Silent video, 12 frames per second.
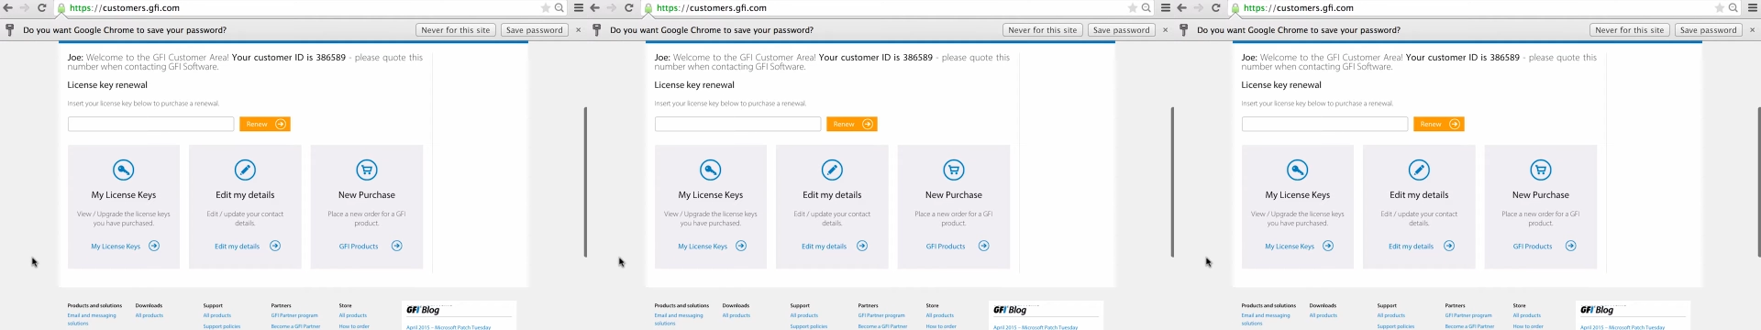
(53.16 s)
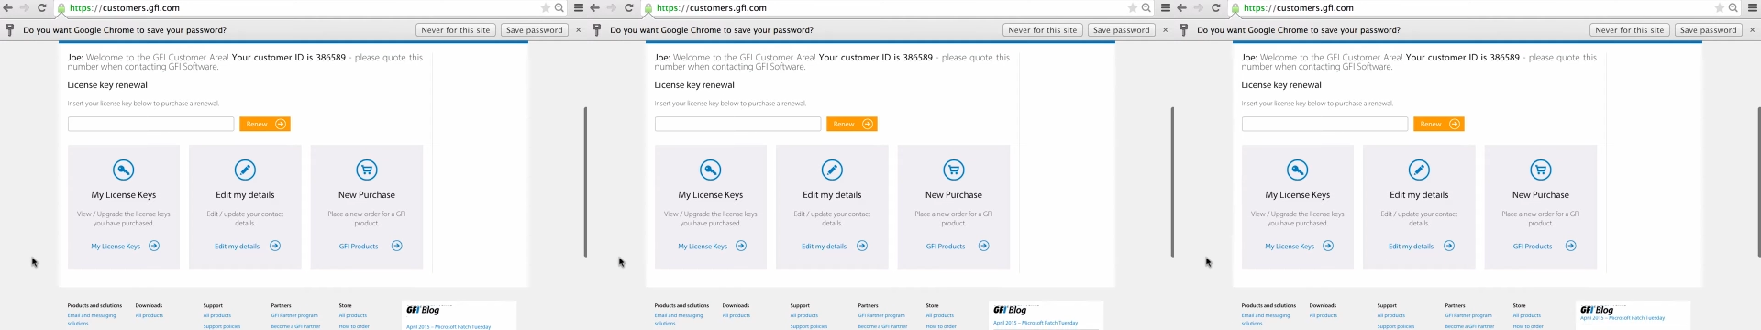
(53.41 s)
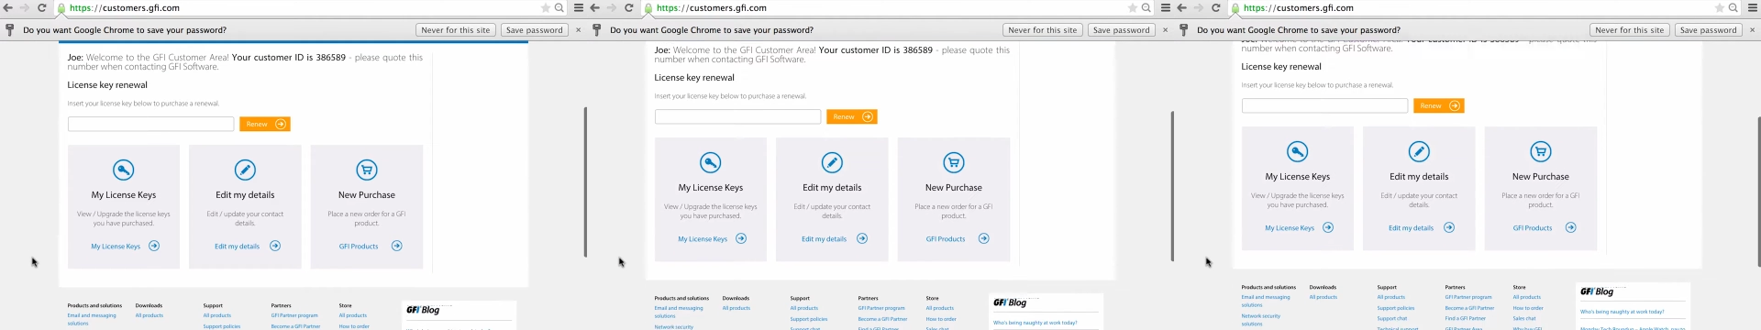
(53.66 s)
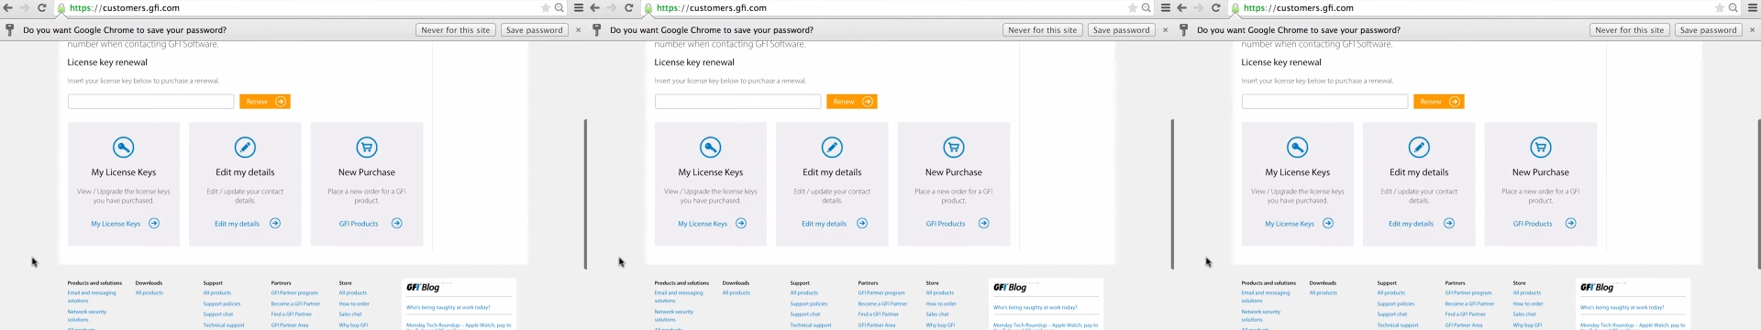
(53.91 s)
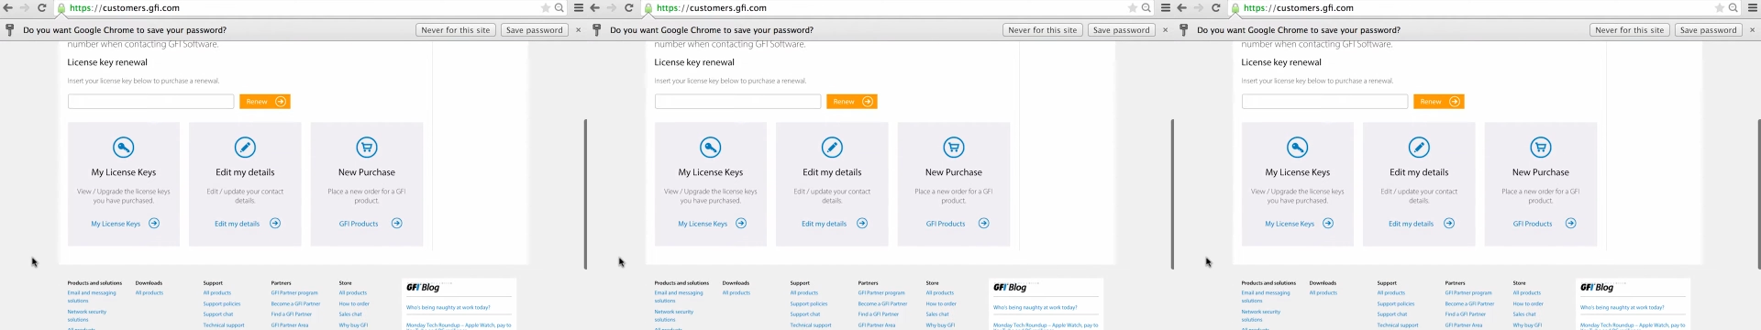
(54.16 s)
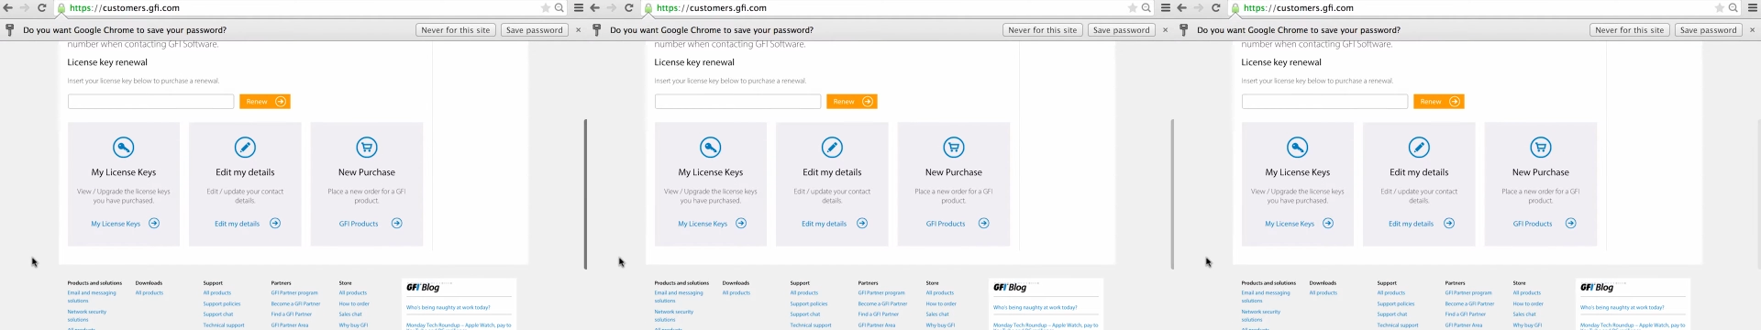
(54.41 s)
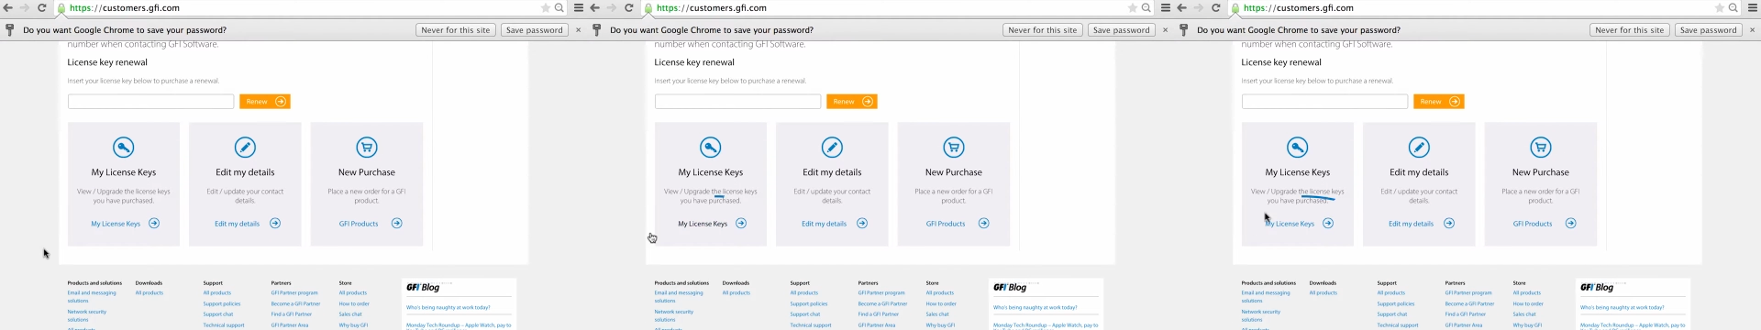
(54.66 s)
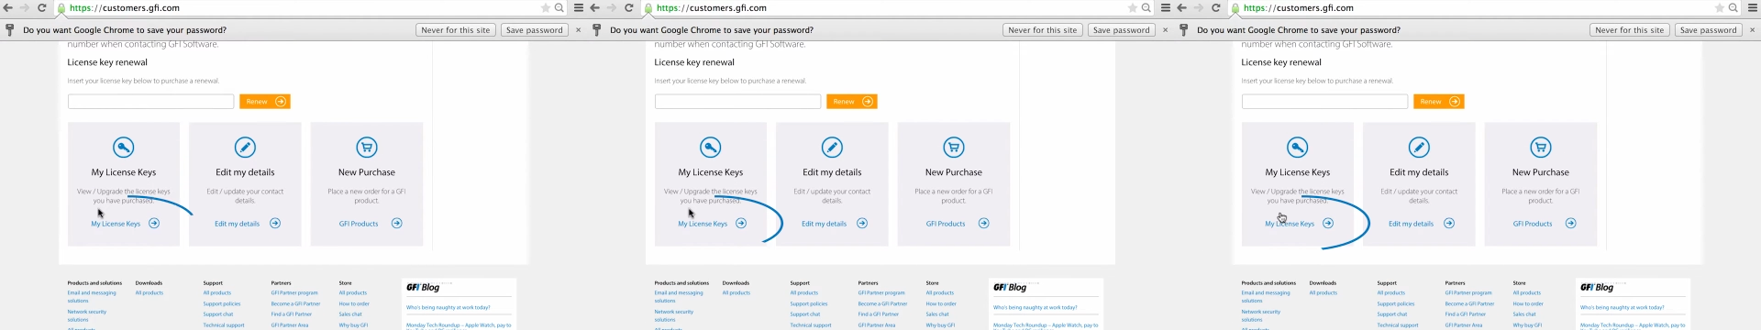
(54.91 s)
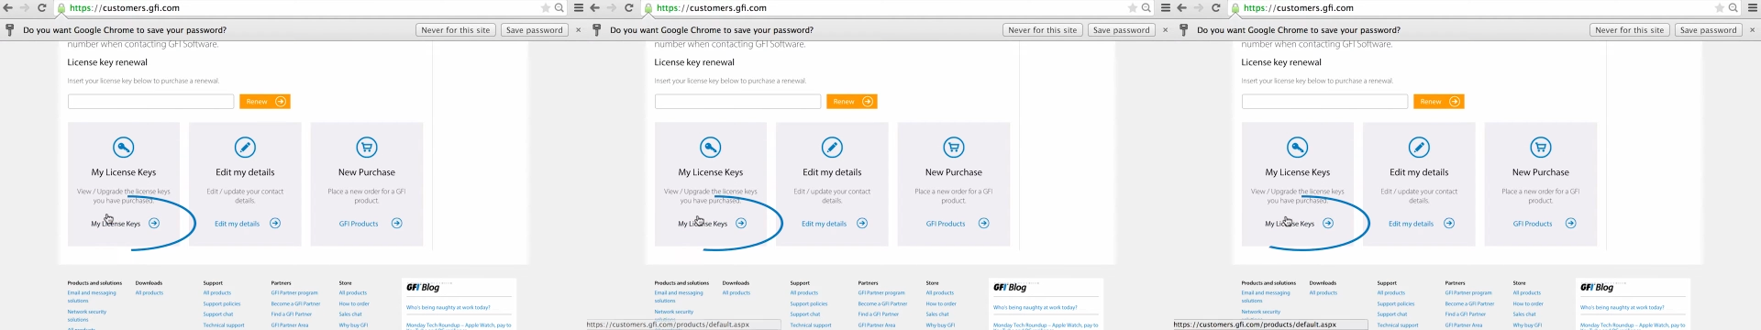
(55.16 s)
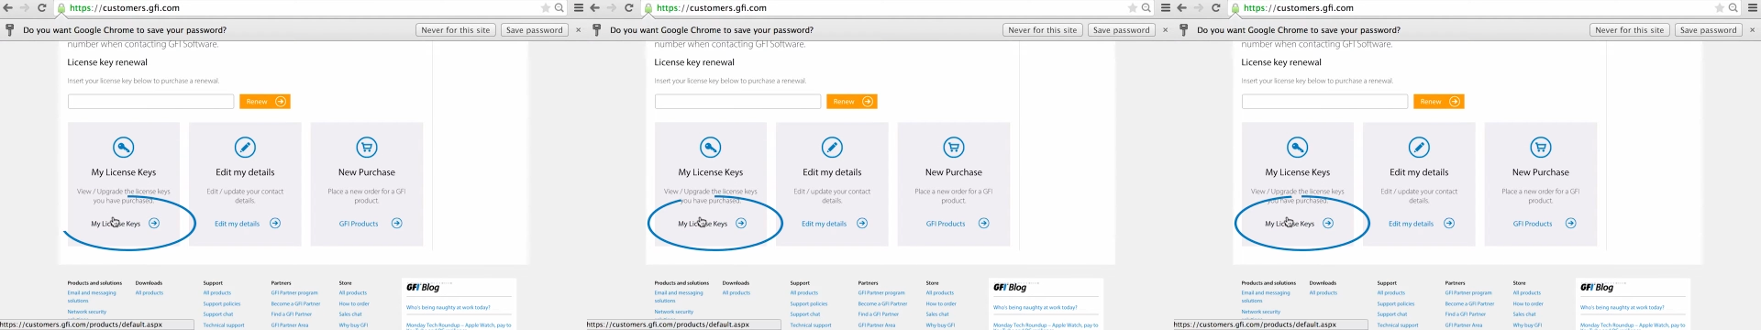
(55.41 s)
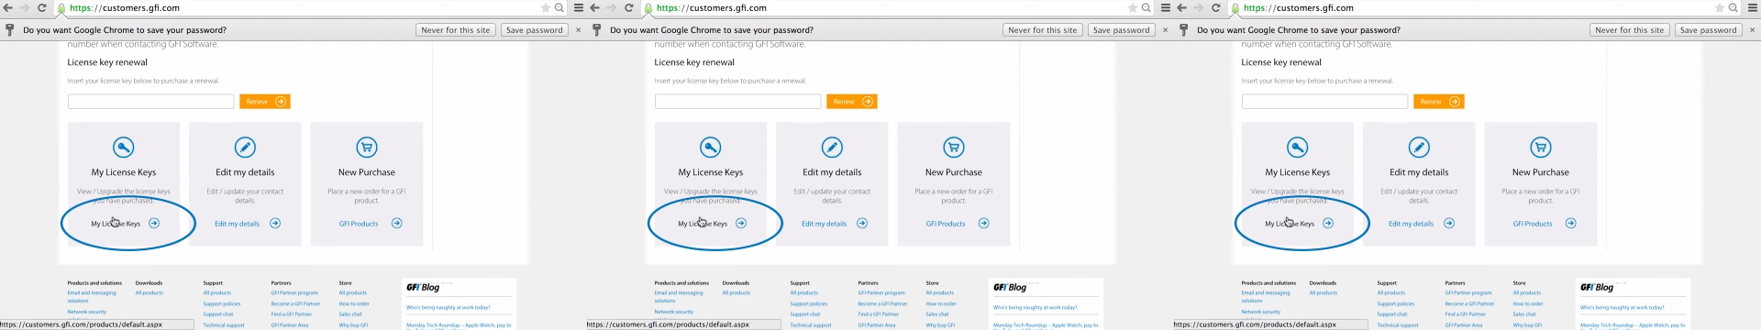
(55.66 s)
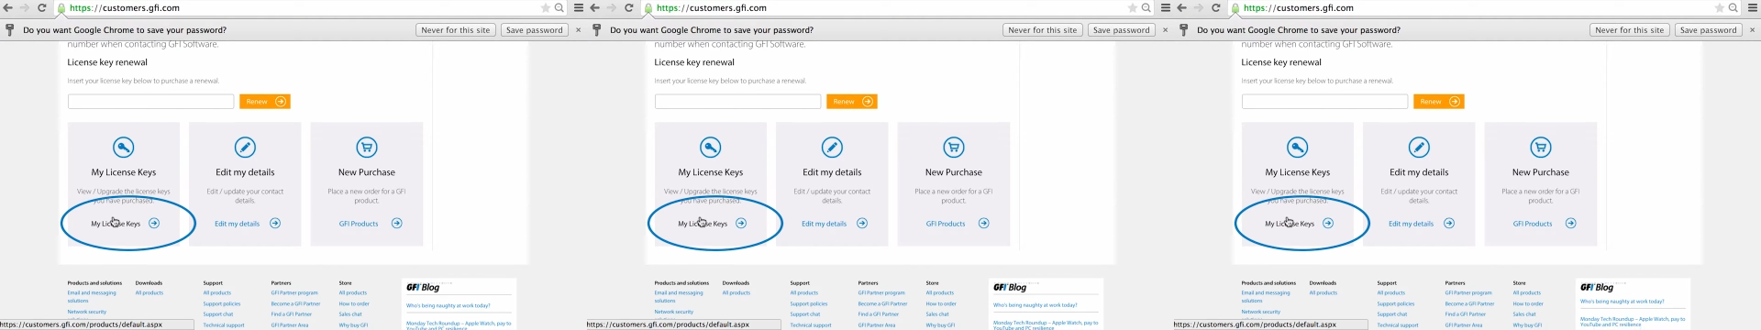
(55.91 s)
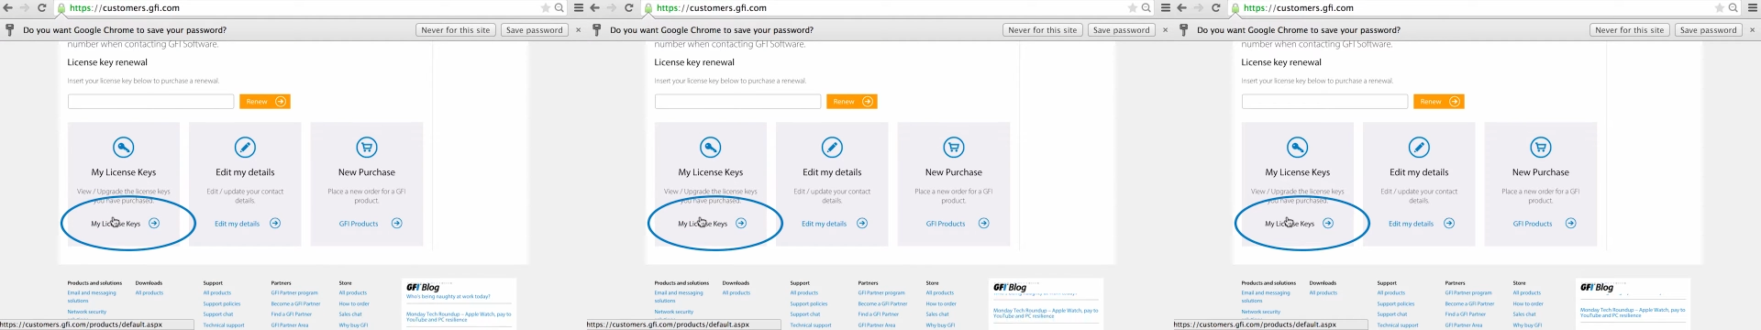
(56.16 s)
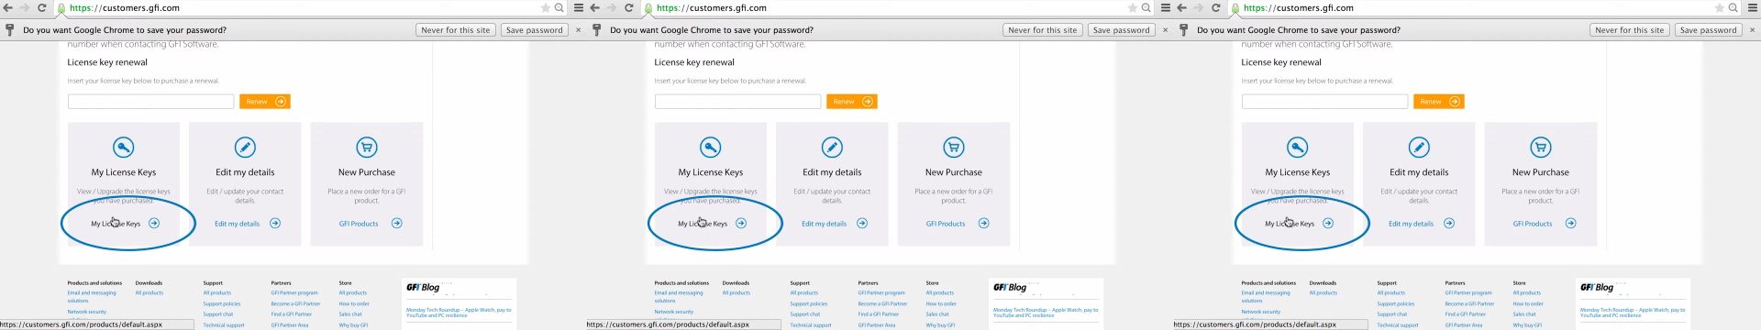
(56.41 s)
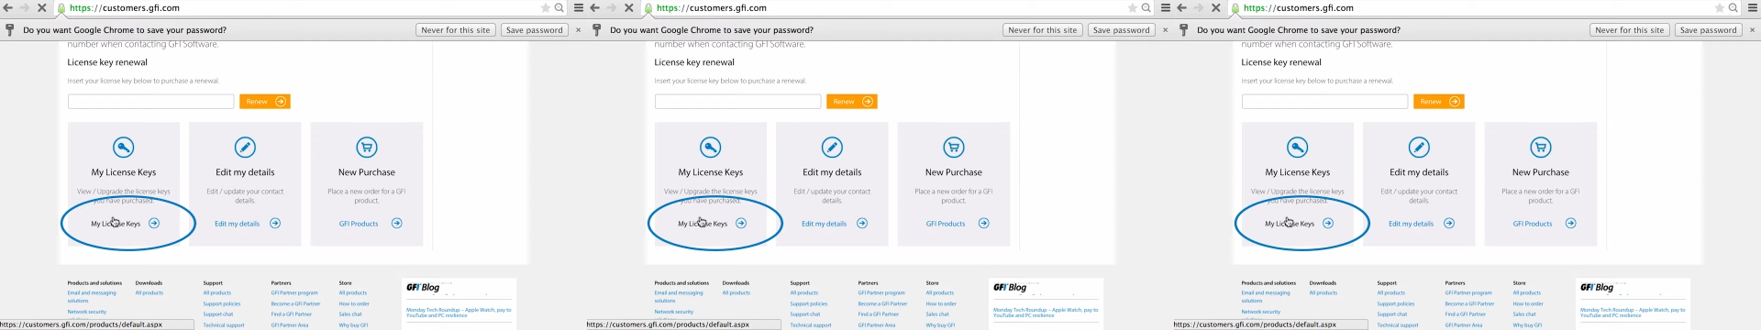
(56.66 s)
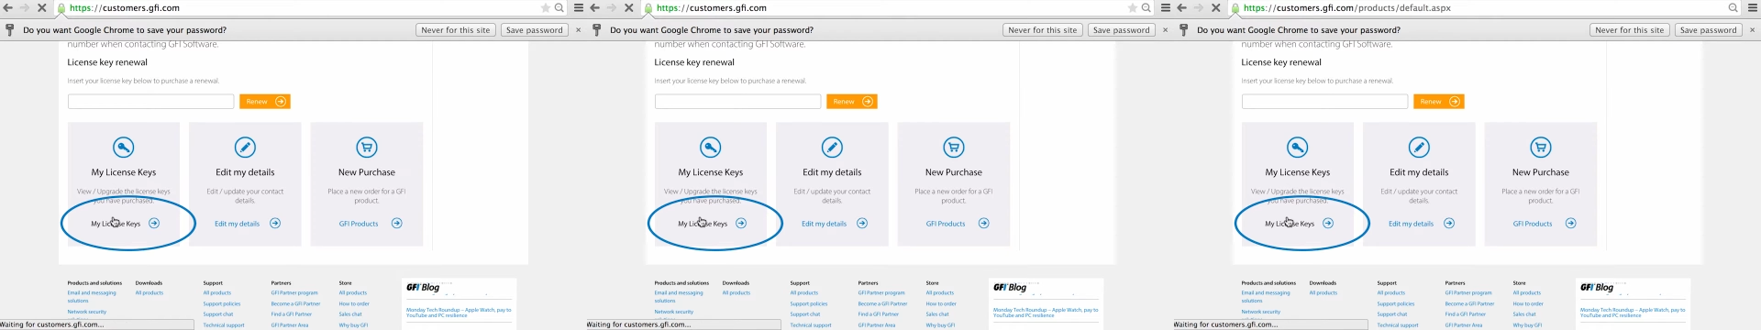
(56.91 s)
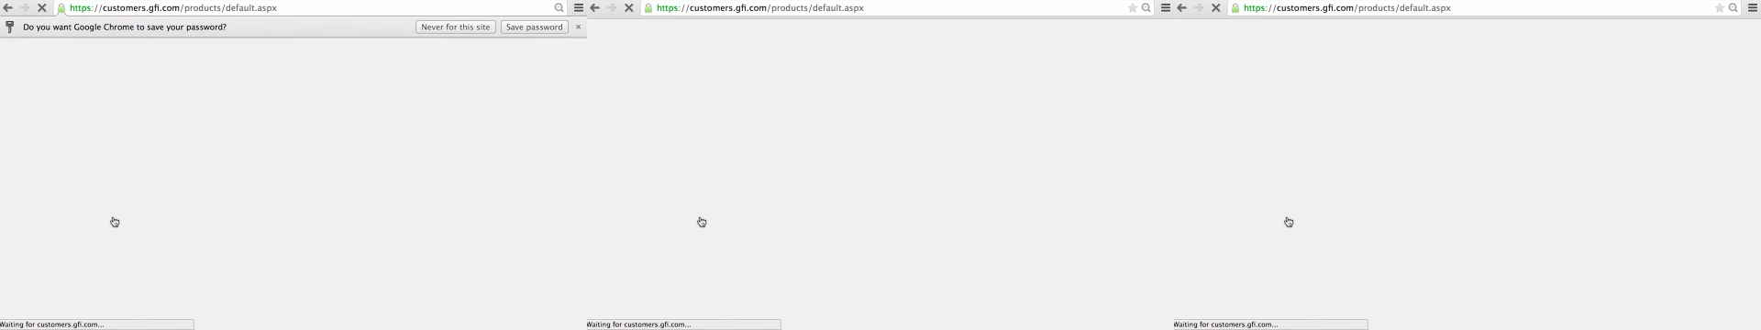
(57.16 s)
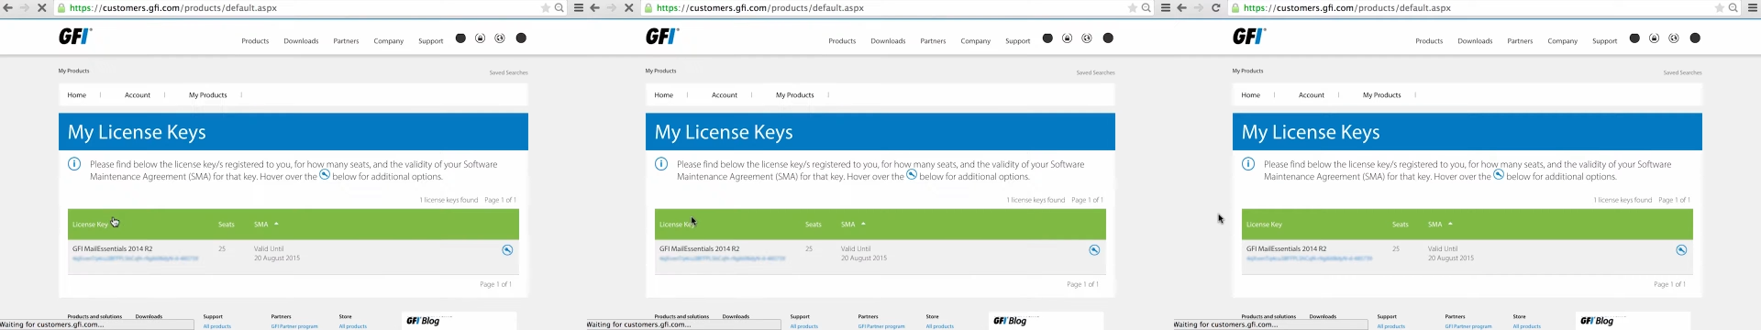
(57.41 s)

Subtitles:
(no speaker visible)